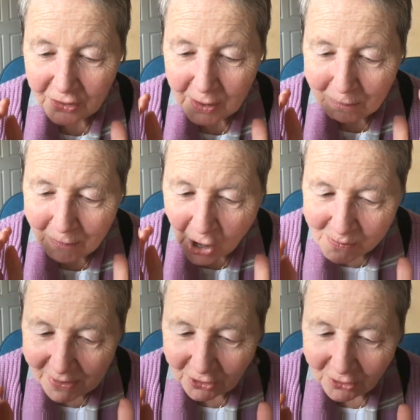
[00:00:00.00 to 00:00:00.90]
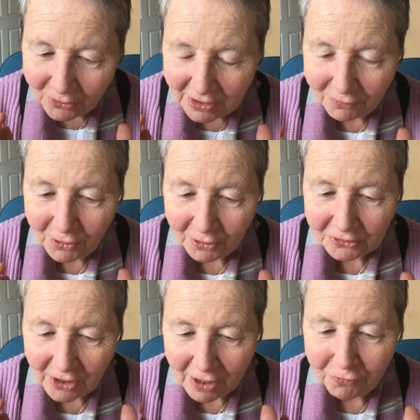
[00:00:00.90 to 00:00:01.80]
the moment you give
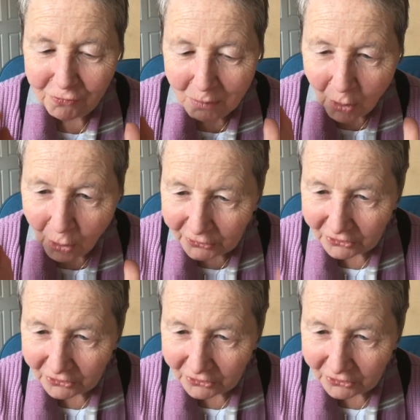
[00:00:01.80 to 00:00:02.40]
yourself all